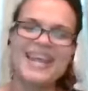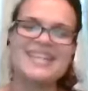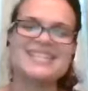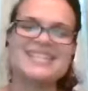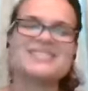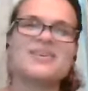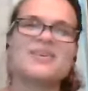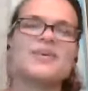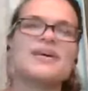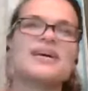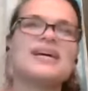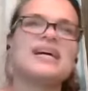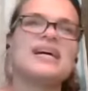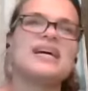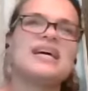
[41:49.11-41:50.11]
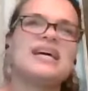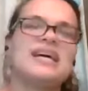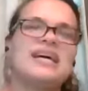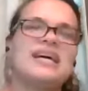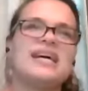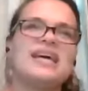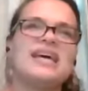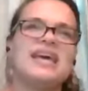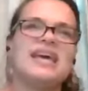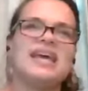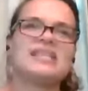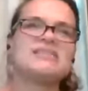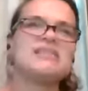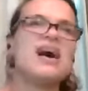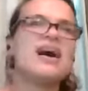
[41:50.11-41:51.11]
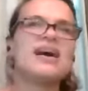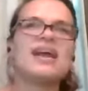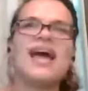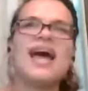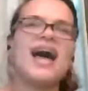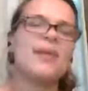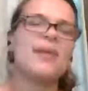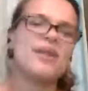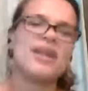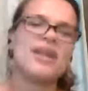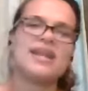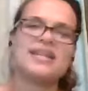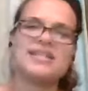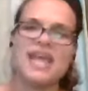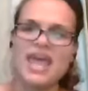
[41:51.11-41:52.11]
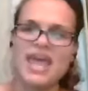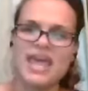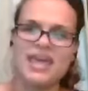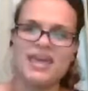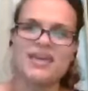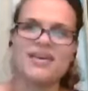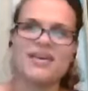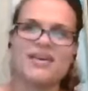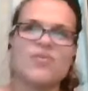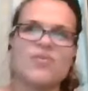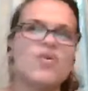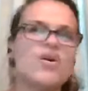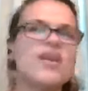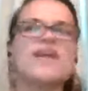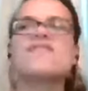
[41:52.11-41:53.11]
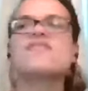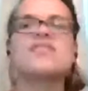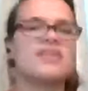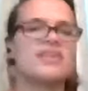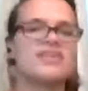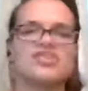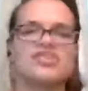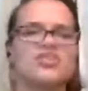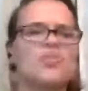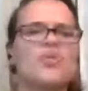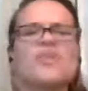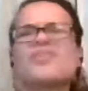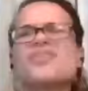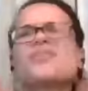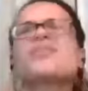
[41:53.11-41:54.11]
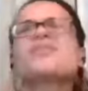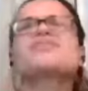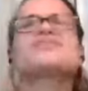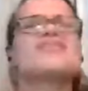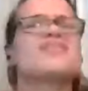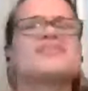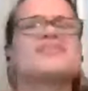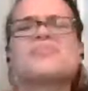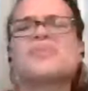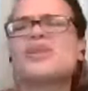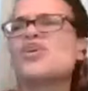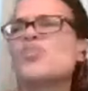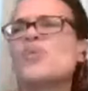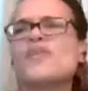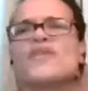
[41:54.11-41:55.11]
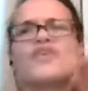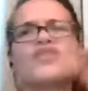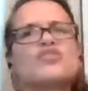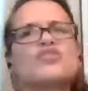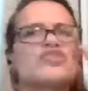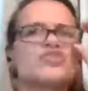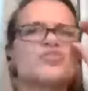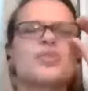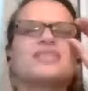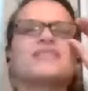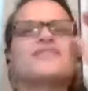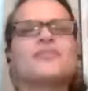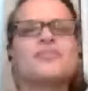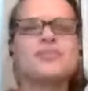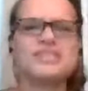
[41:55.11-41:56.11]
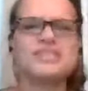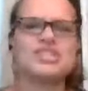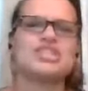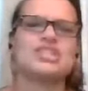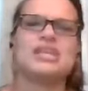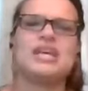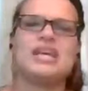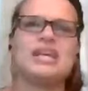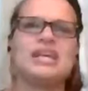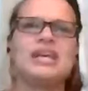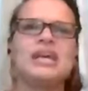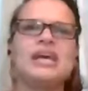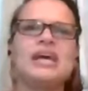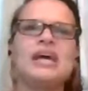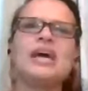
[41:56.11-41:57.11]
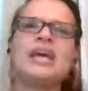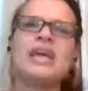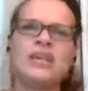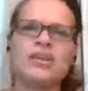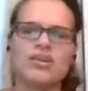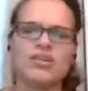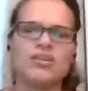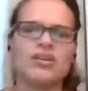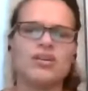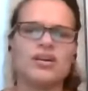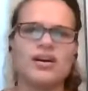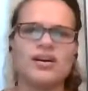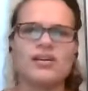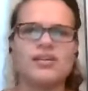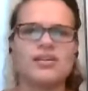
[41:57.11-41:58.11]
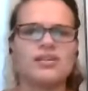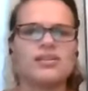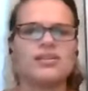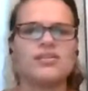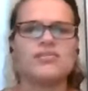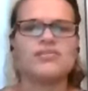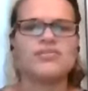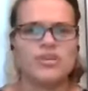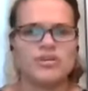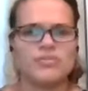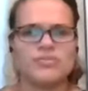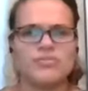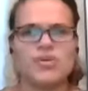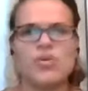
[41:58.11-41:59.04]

And so it's not going to happen in a day whatever it is you're doing, whether you want to start something new, whether you just want a different position in in your uh, firm.